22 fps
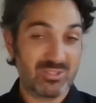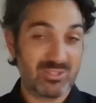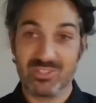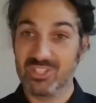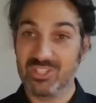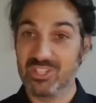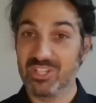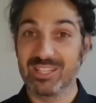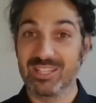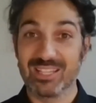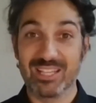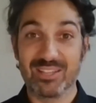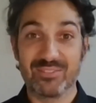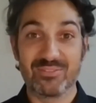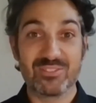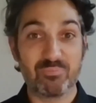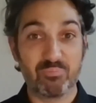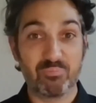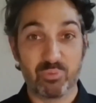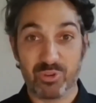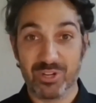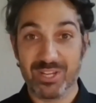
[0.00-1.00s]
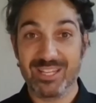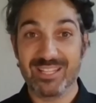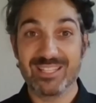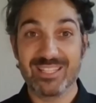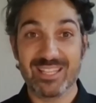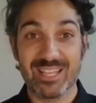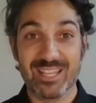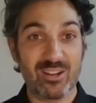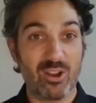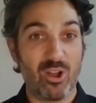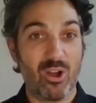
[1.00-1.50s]
she lives, breathes
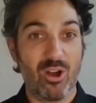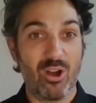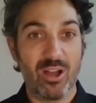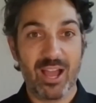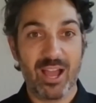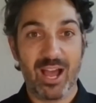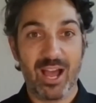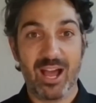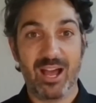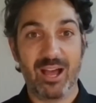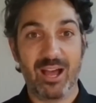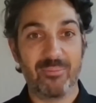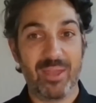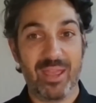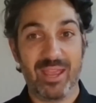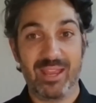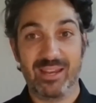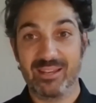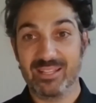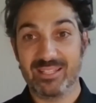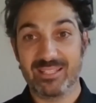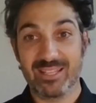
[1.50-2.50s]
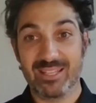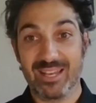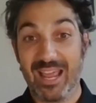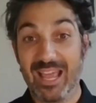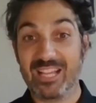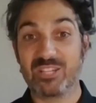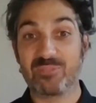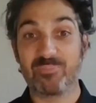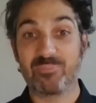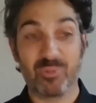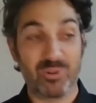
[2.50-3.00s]
it, uh, and is an
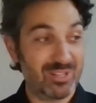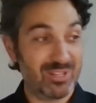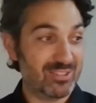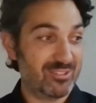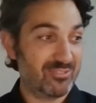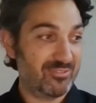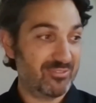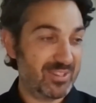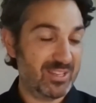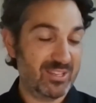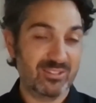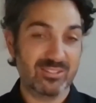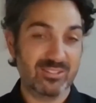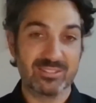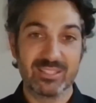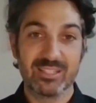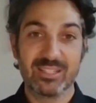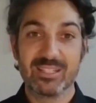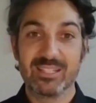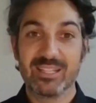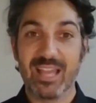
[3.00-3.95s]
expert in the field.